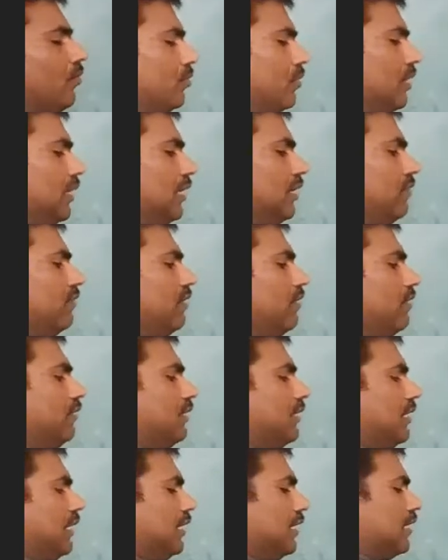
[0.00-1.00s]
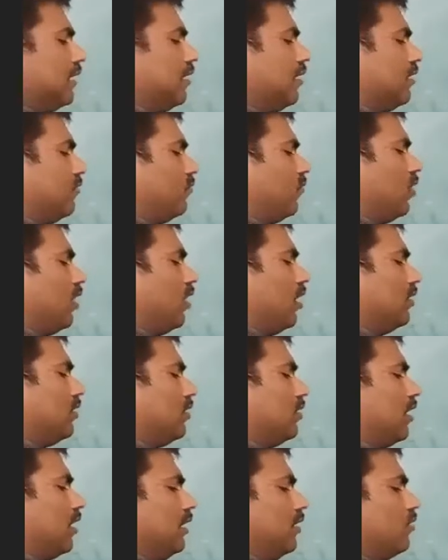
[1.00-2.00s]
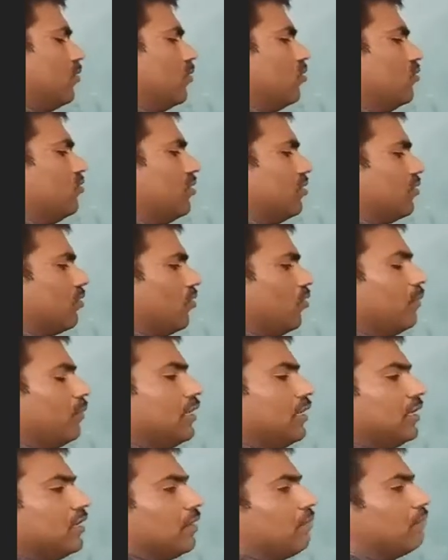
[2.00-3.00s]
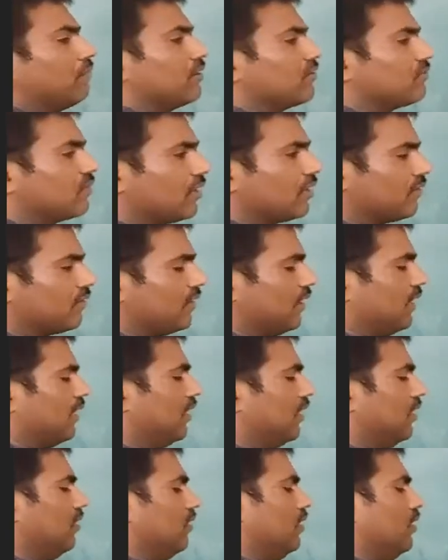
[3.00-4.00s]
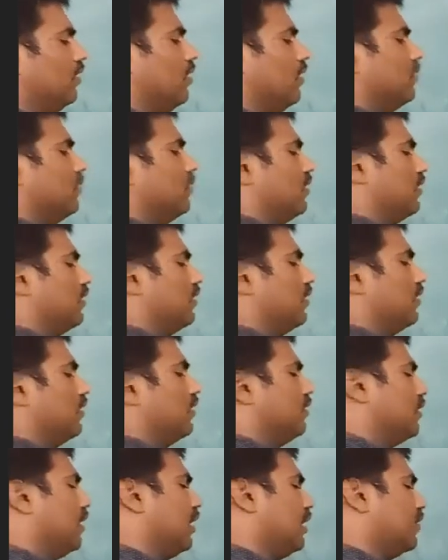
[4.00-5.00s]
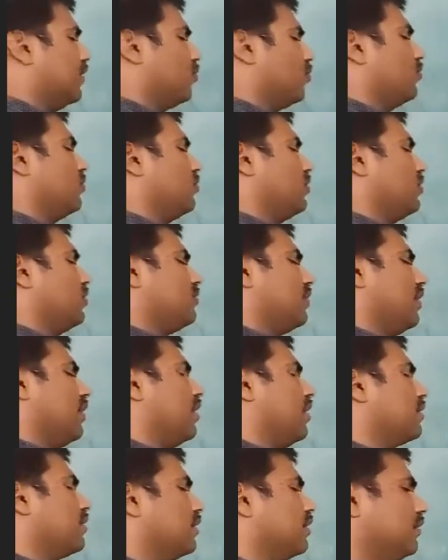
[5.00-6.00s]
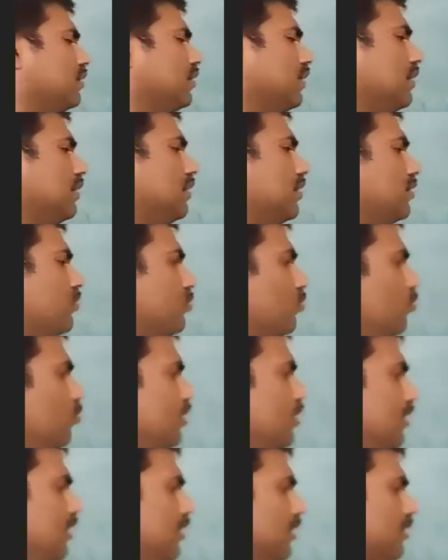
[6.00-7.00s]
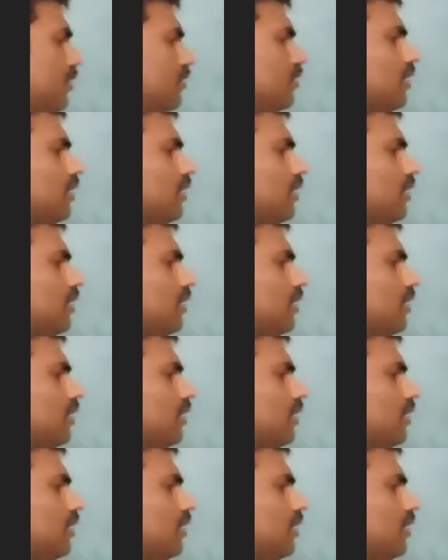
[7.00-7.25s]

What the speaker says: then it will be taken as what? Hydrogen. How many numbers are there? The hydrogens are contained at 2 here.